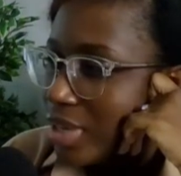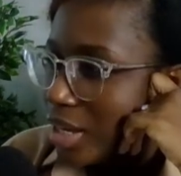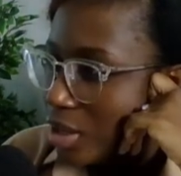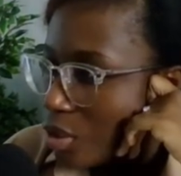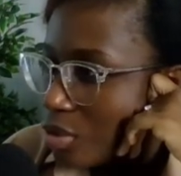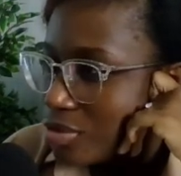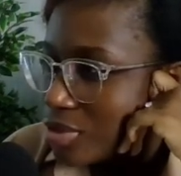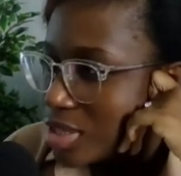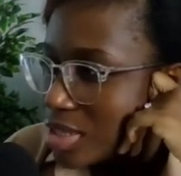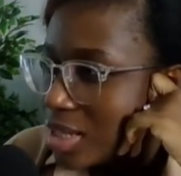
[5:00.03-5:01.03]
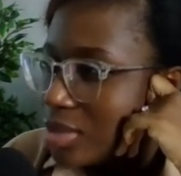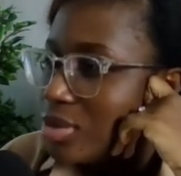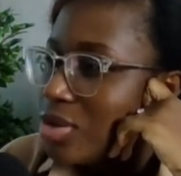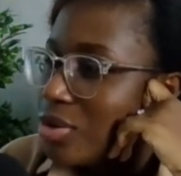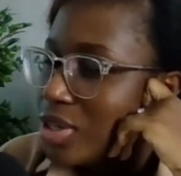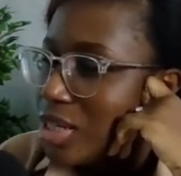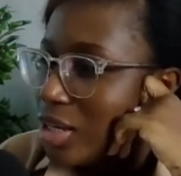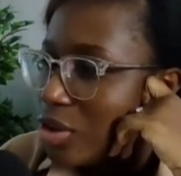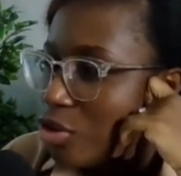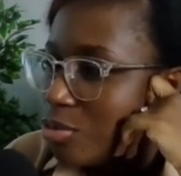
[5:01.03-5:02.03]
engulfed, not really
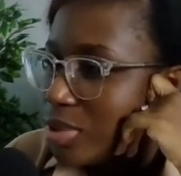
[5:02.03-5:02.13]
engulfed,